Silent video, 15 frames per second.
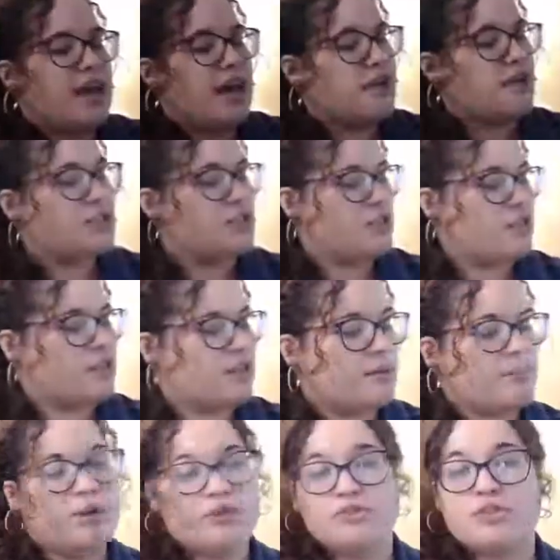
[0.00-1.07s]
that is just the
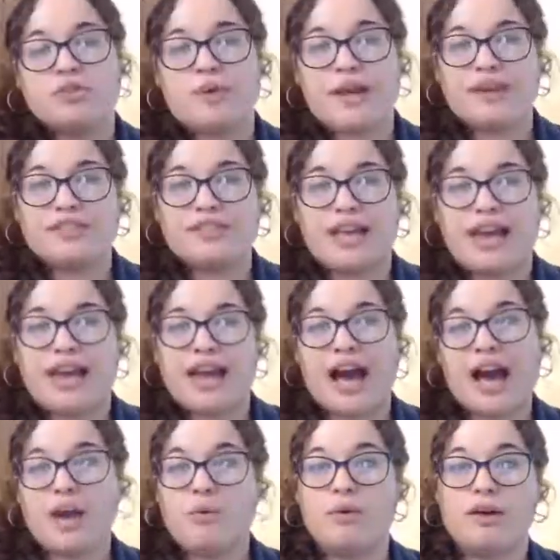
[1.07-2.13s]
composer's way of saying,
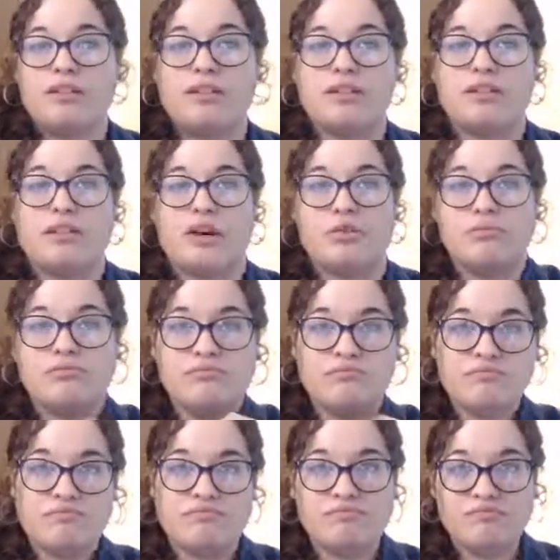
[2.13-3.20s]
I want this note
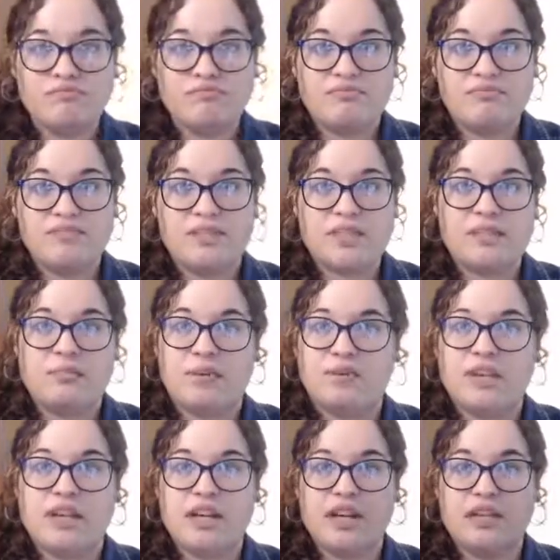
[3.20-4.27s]
smooth
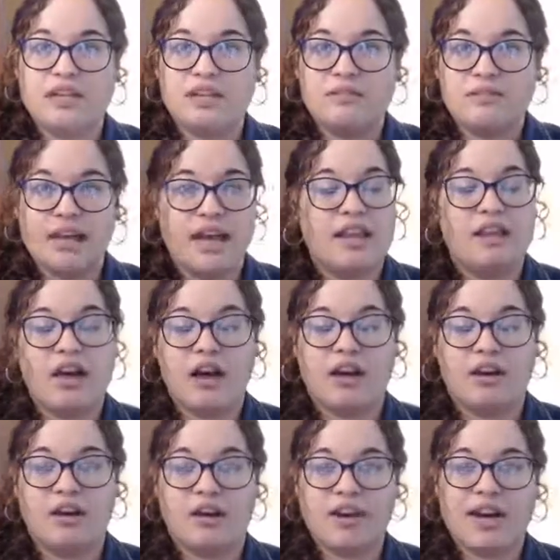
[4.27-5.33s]
and connected and
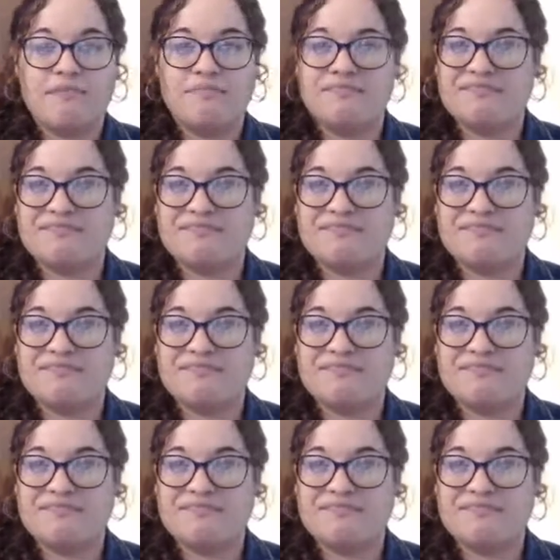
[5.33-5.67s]
long, okay?